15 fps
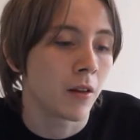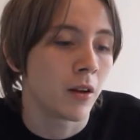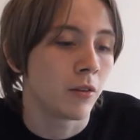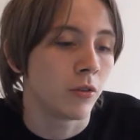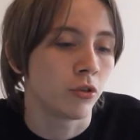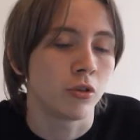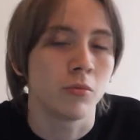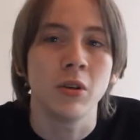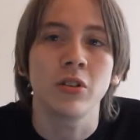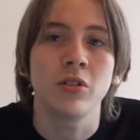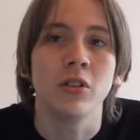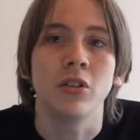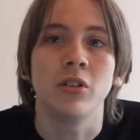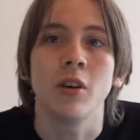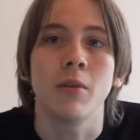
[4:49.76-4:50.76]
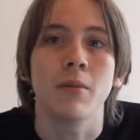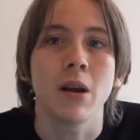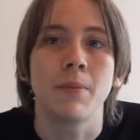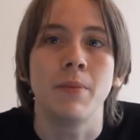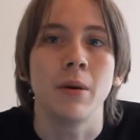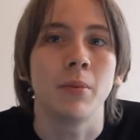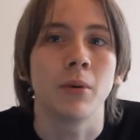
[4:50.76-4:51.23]
it was amazing to see how
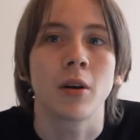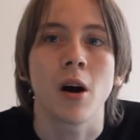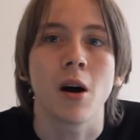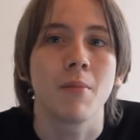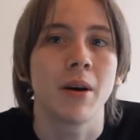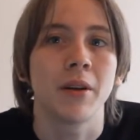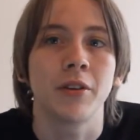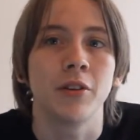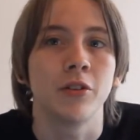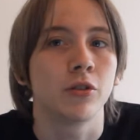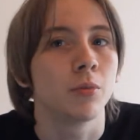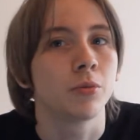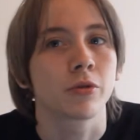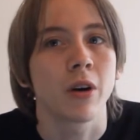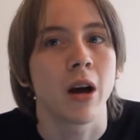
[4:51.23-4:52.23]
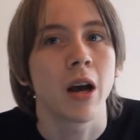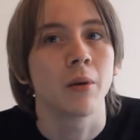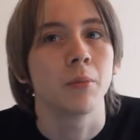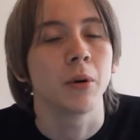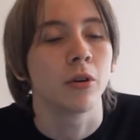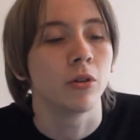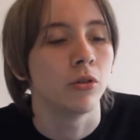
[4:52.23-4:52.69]
many people commented,
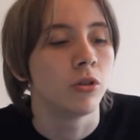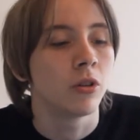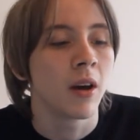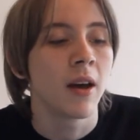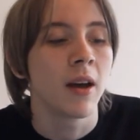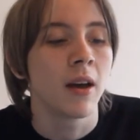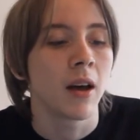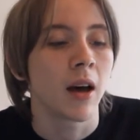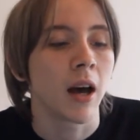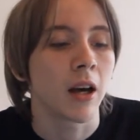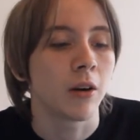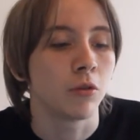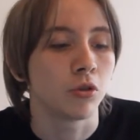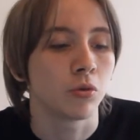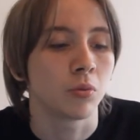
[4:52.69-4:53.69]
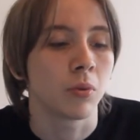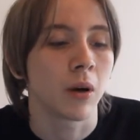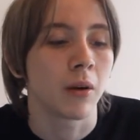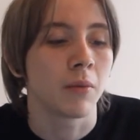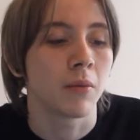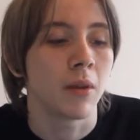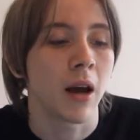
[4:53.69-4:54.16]
subscribed, because I was
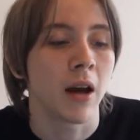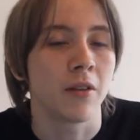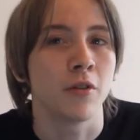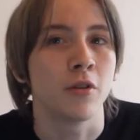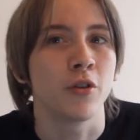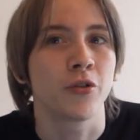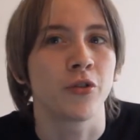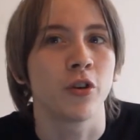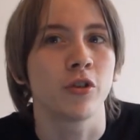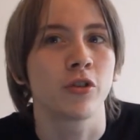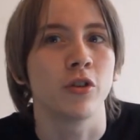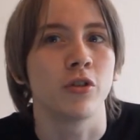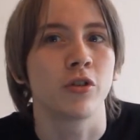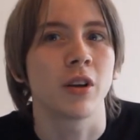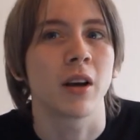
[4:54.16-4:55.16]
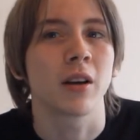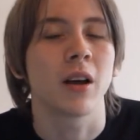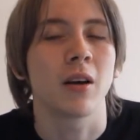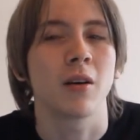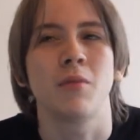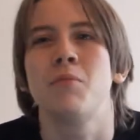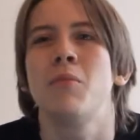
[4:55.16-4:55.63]
either the first or
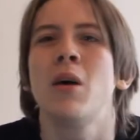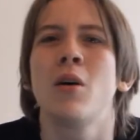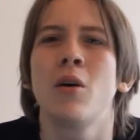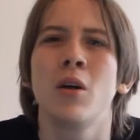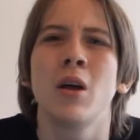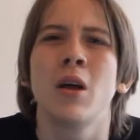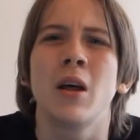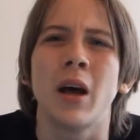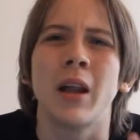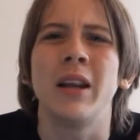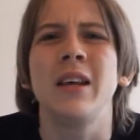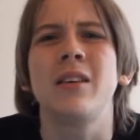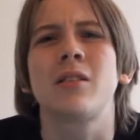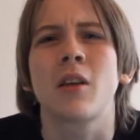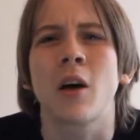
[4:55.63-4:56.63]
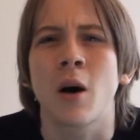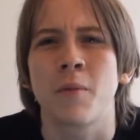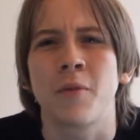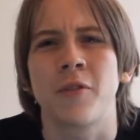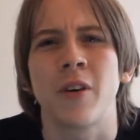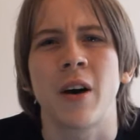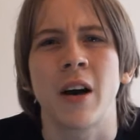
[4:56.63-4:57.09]
second, at least
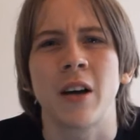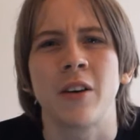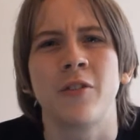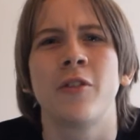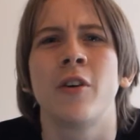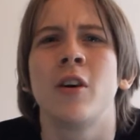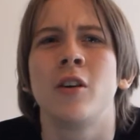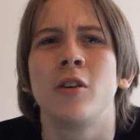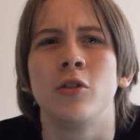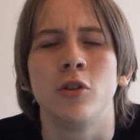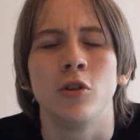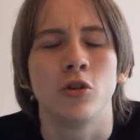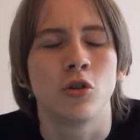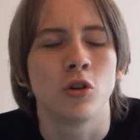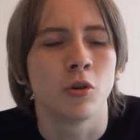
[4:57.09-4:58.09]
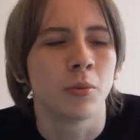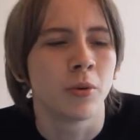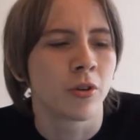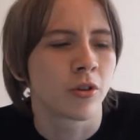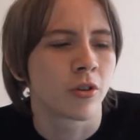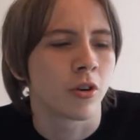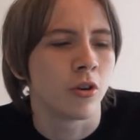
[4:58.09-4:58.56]
top five
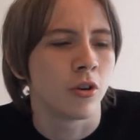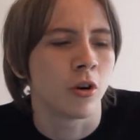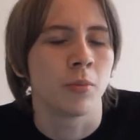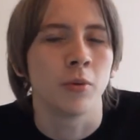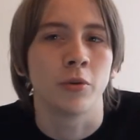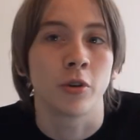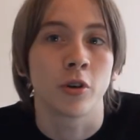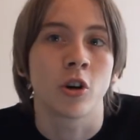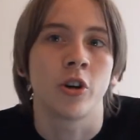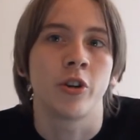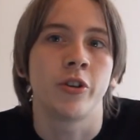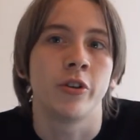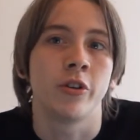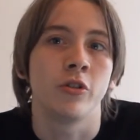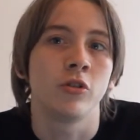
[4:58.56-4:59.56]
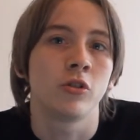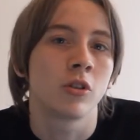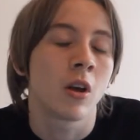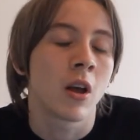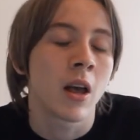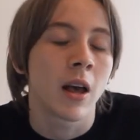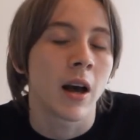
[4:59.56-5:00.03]
YouTubers who uploaded
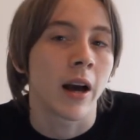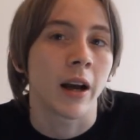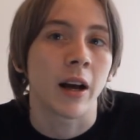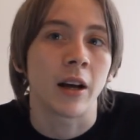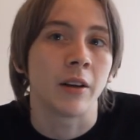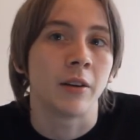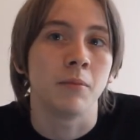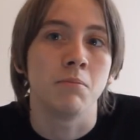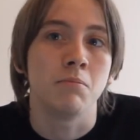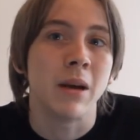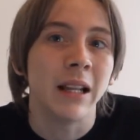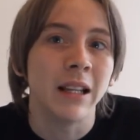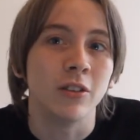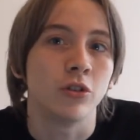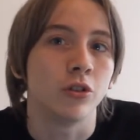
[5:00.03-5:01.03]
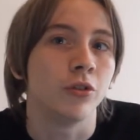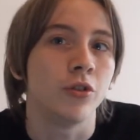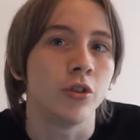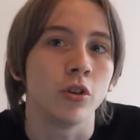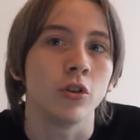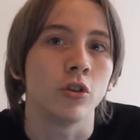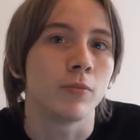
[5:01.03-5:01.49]
cartoons. I had millions of
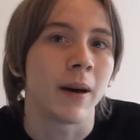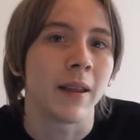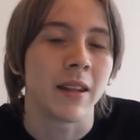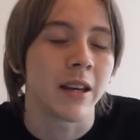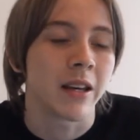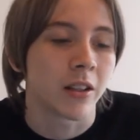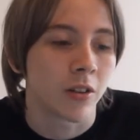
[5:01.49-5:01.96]
views by the